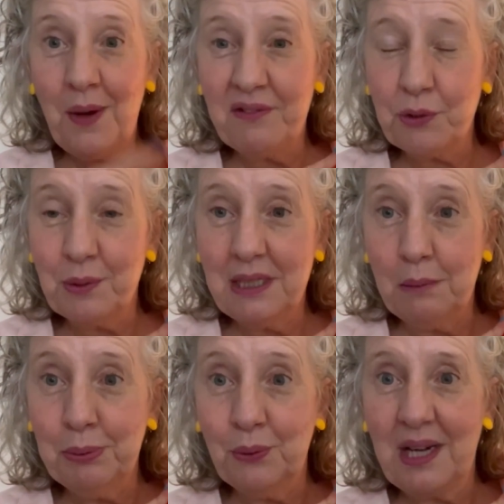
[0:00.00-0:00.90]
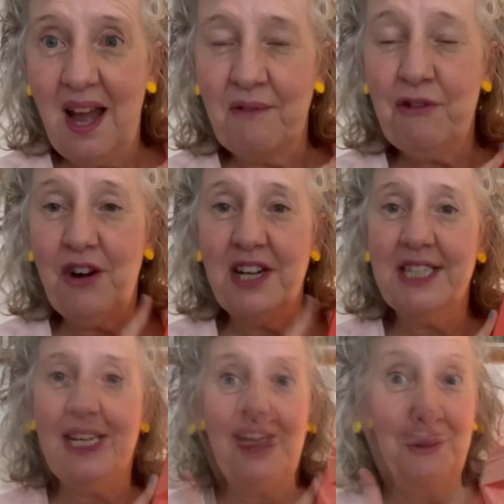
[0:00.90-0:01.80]
have to read the book and find
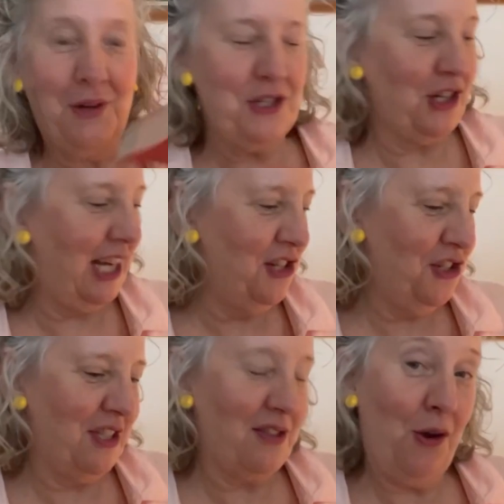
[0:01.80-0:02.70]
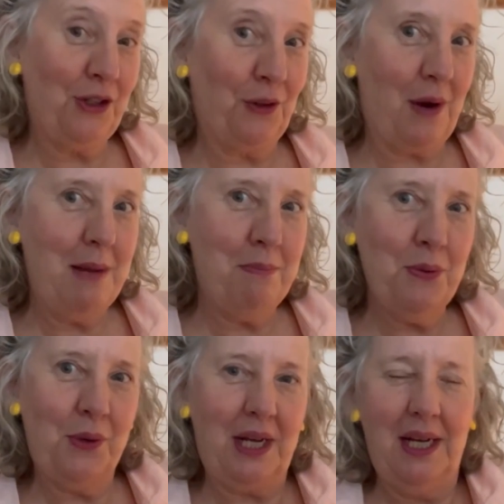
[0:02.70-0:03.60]
out. Congratulations on a great
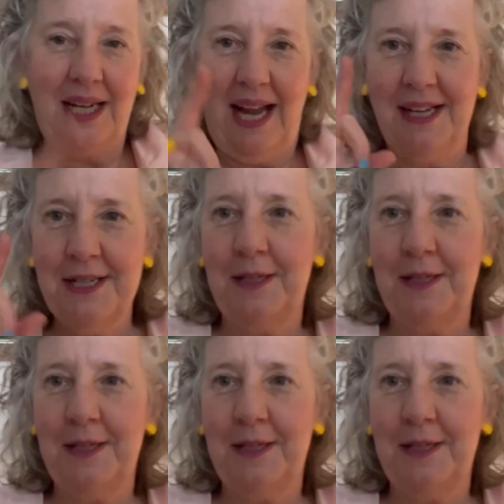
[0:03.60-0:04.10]
book, Kate.